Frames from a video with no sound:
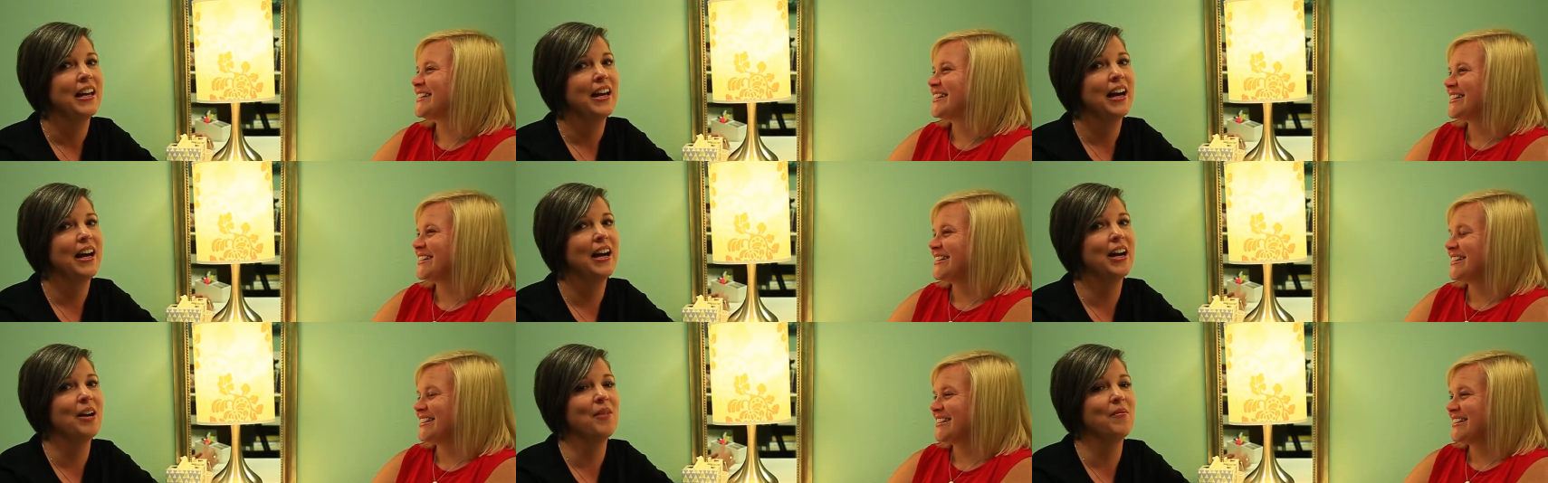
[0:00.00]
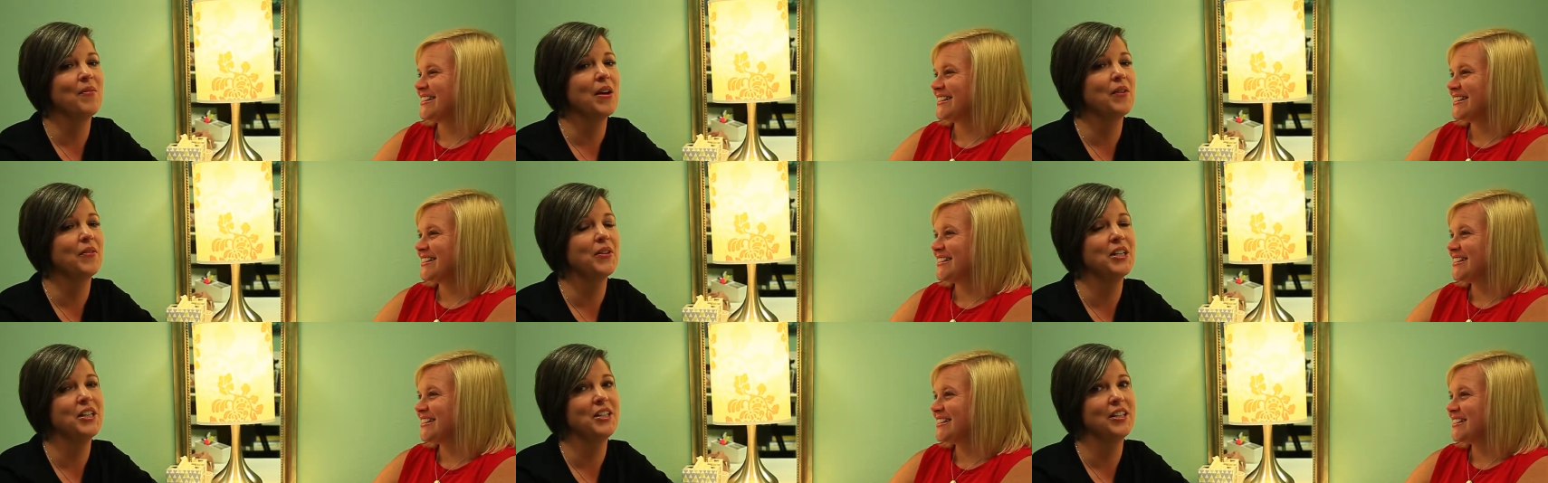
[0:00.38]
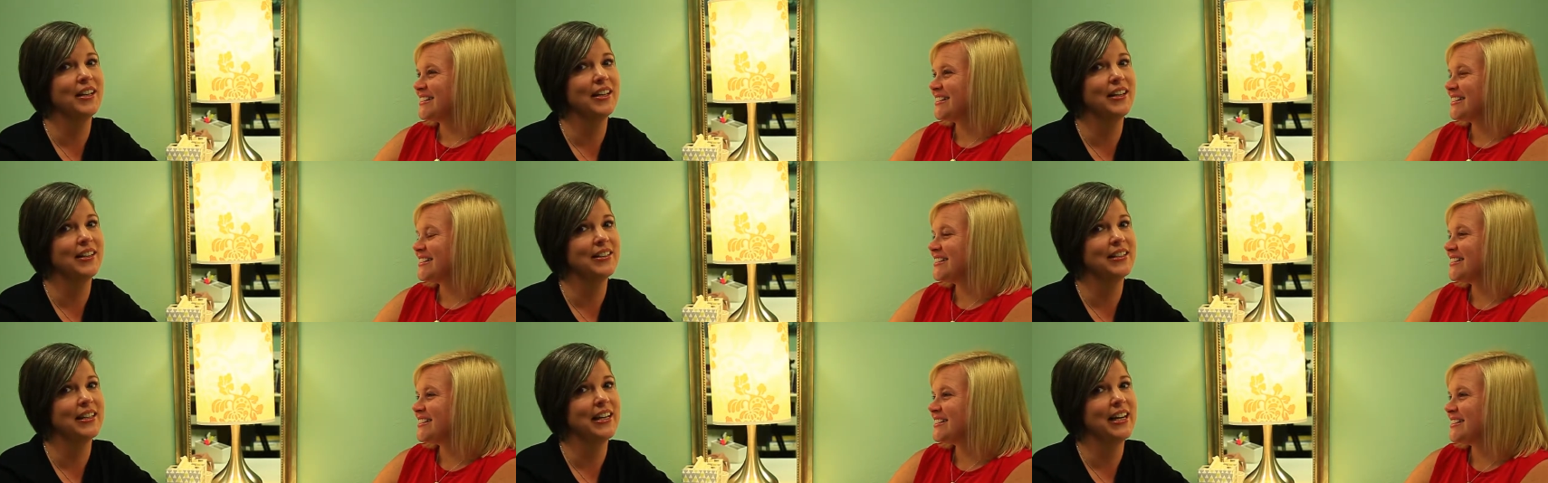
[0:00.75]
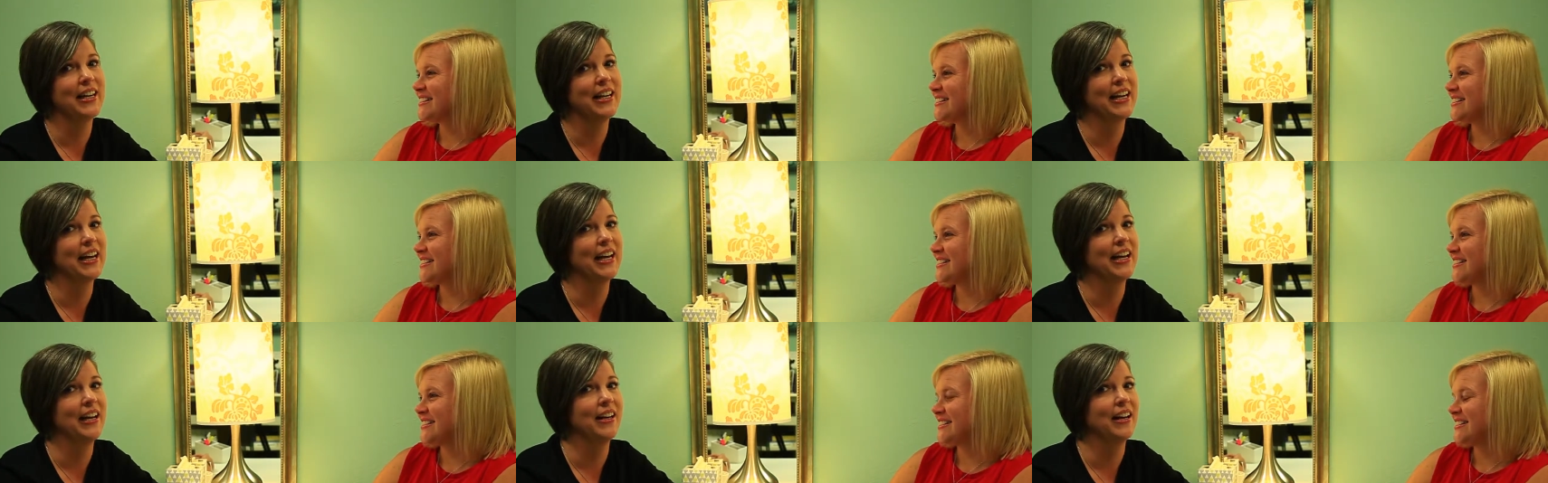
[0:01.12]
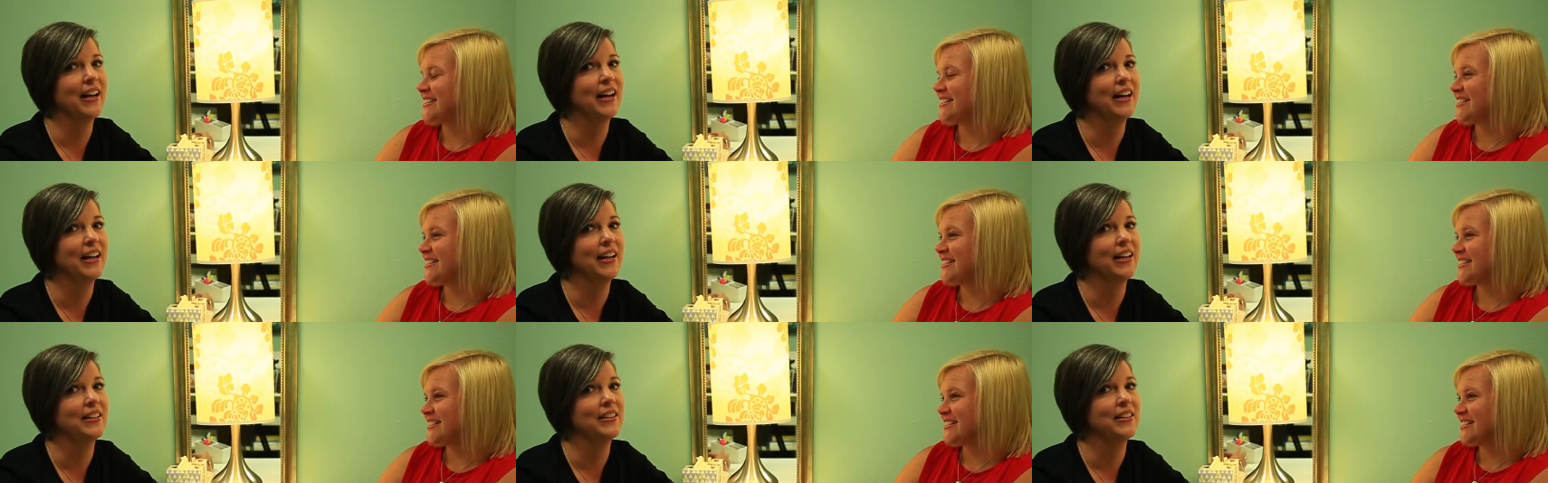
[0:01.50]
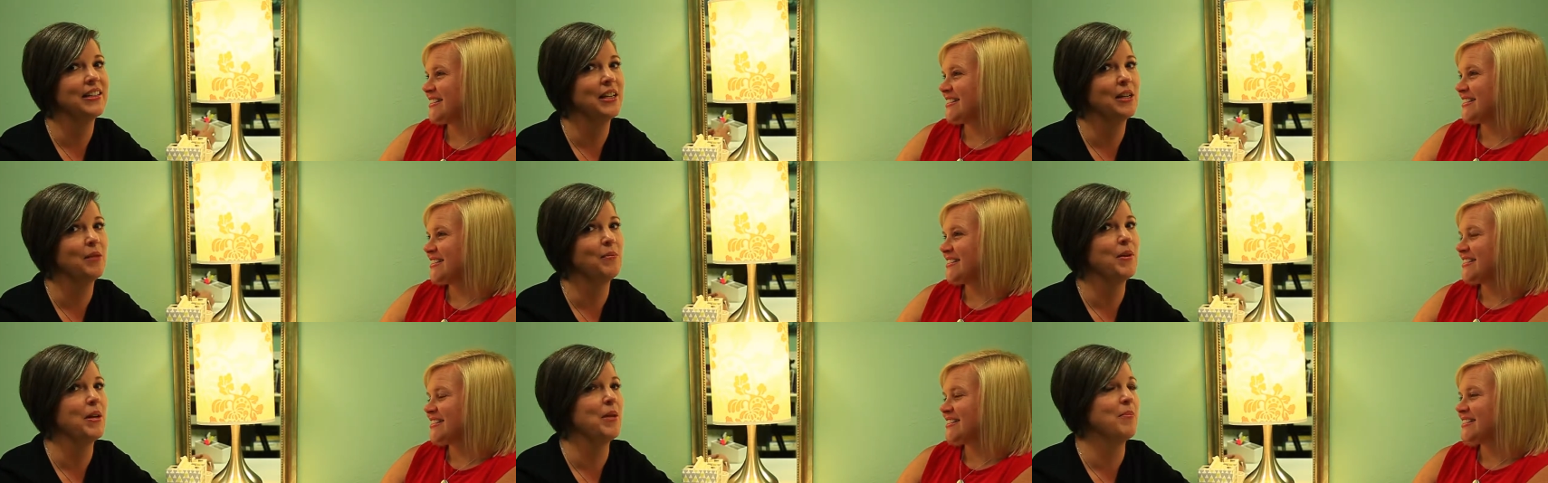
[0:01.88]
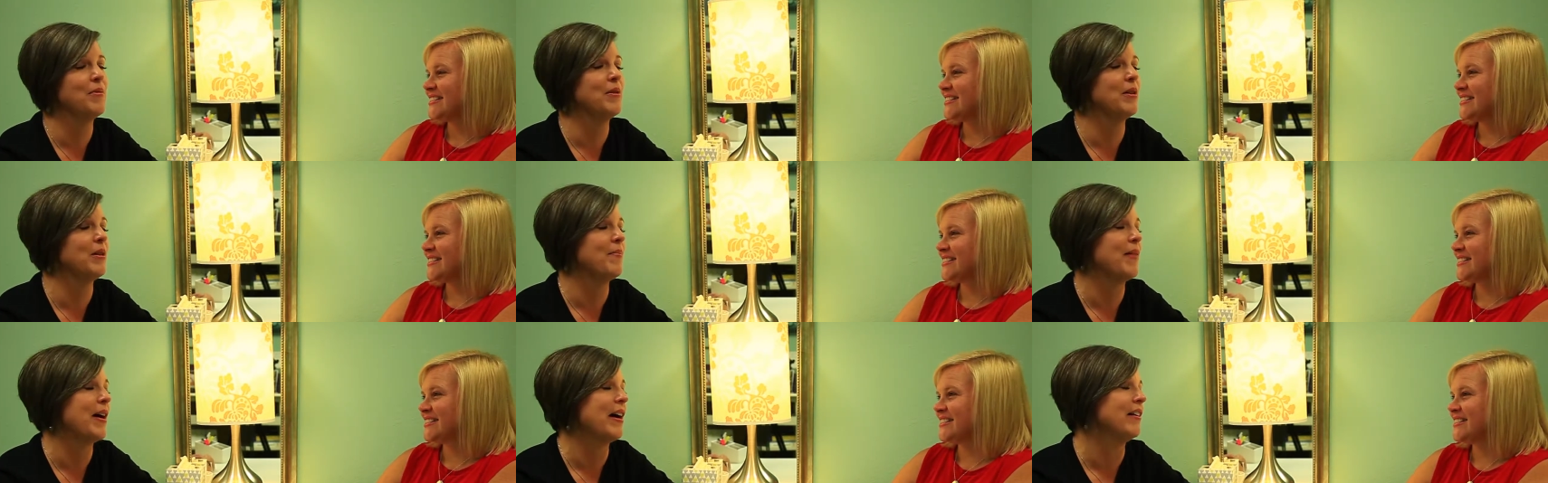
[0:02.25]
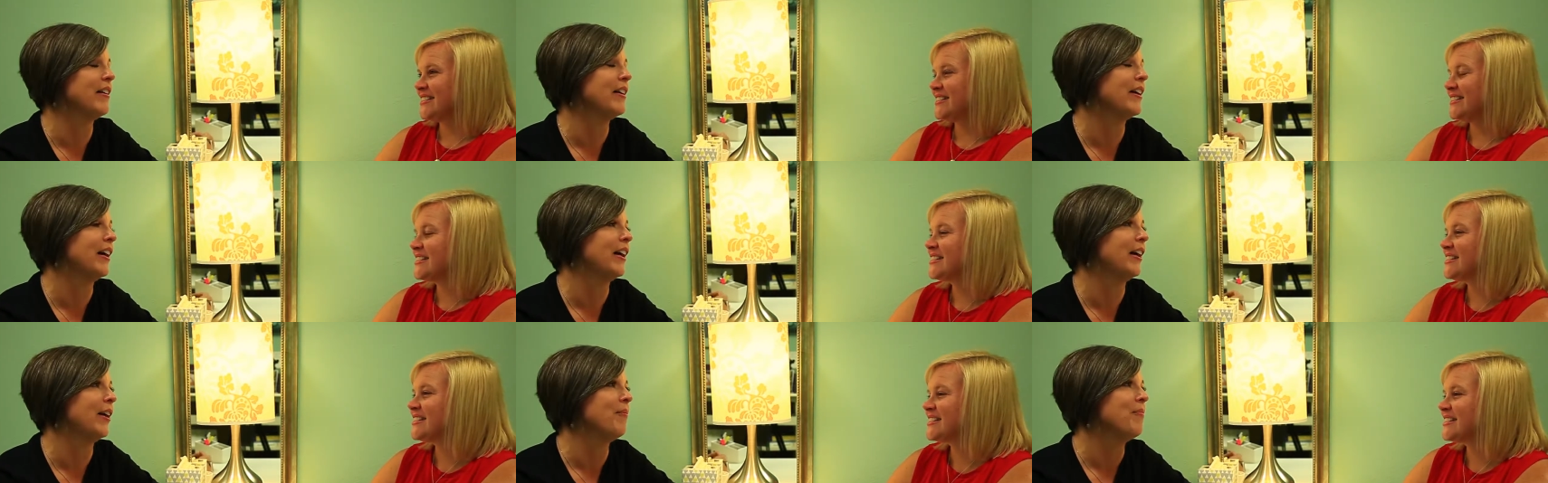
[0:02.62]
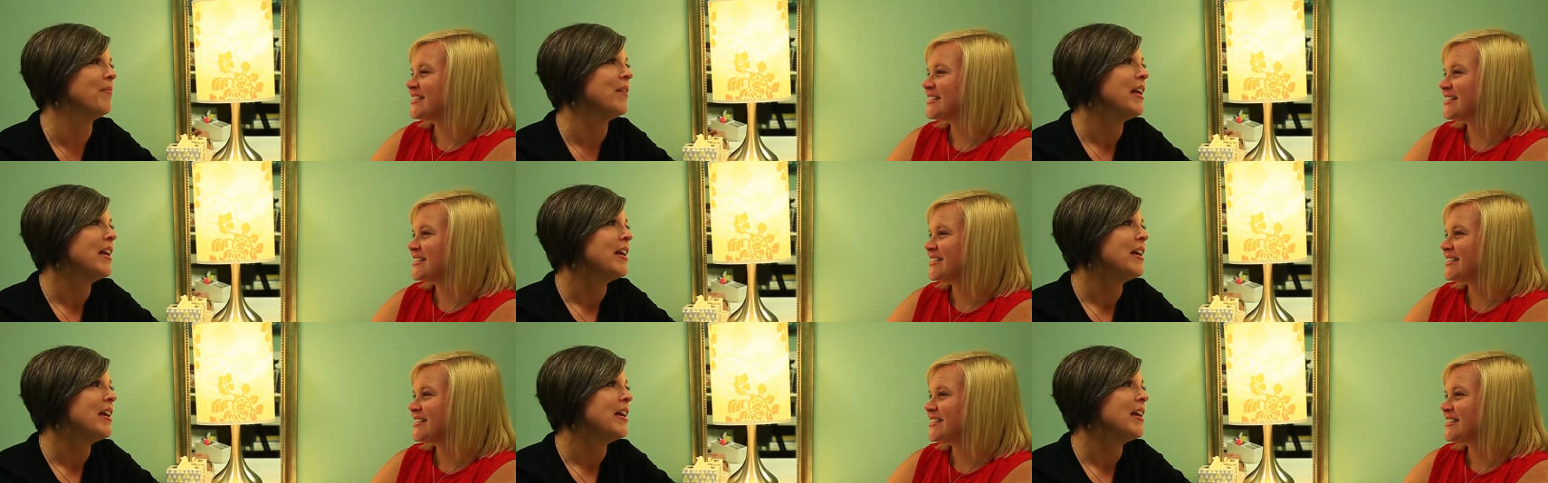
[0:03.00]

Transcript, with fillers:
Speaker 1: um, every chance I get I tell people about her.